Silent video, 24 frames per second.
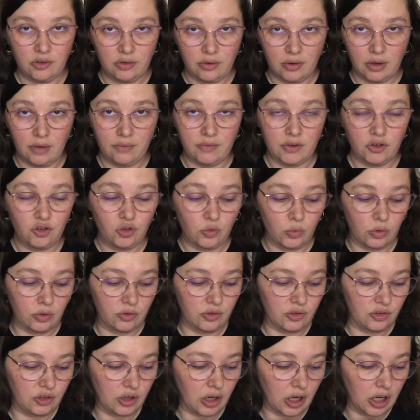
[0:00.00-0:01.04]
a visual
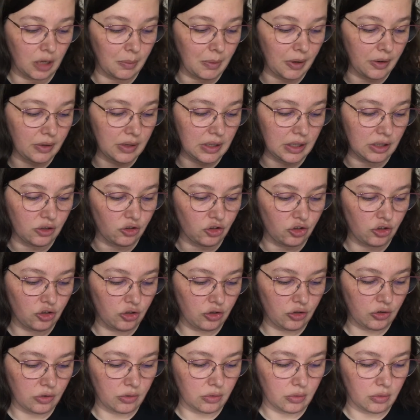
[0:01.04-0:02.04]
to talk about each